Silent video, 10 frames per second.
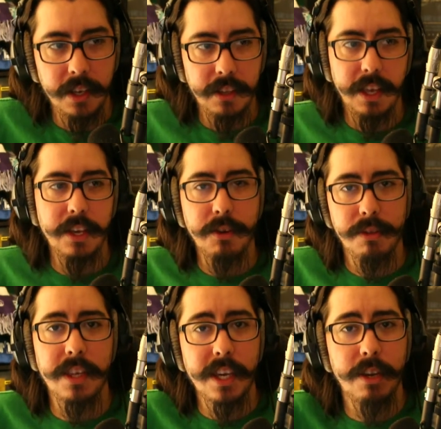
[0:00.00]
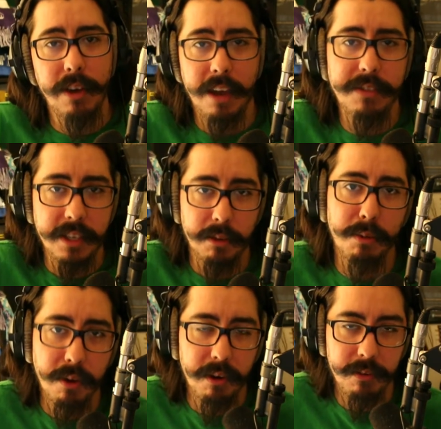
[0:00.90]
that you think you have
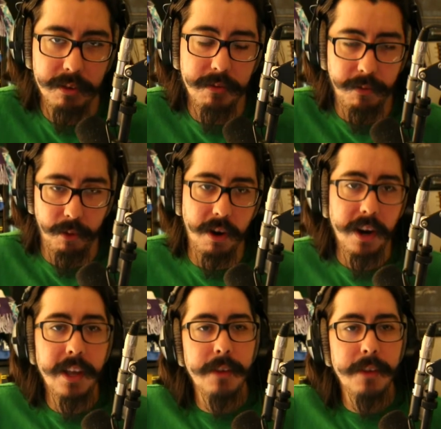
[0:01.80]
self-worth for,